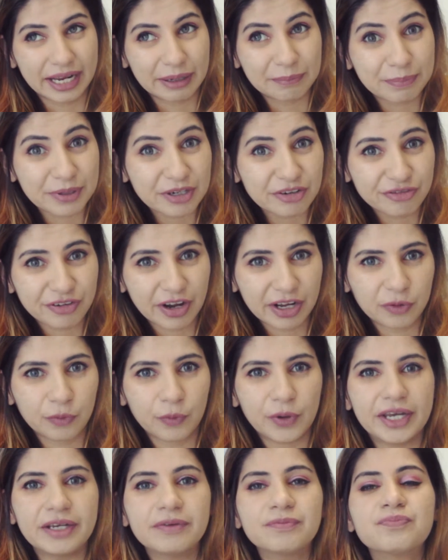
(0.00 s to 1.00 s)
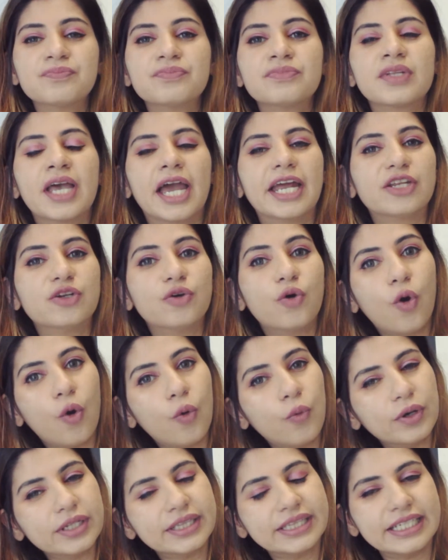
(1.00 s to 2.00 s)
perfect way, and you
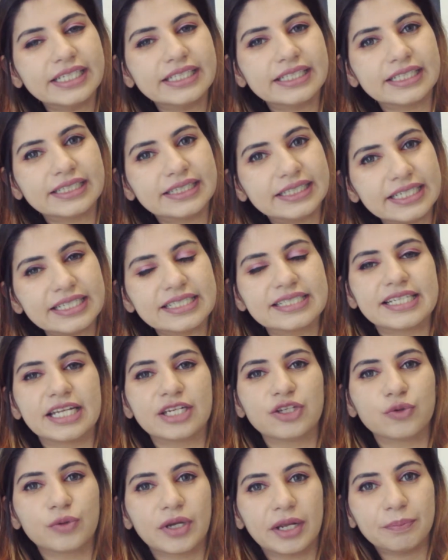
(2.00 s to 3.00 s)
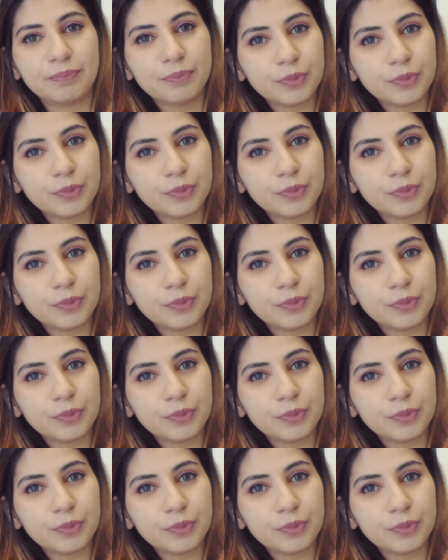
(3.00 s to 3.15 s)
overthink the things that you can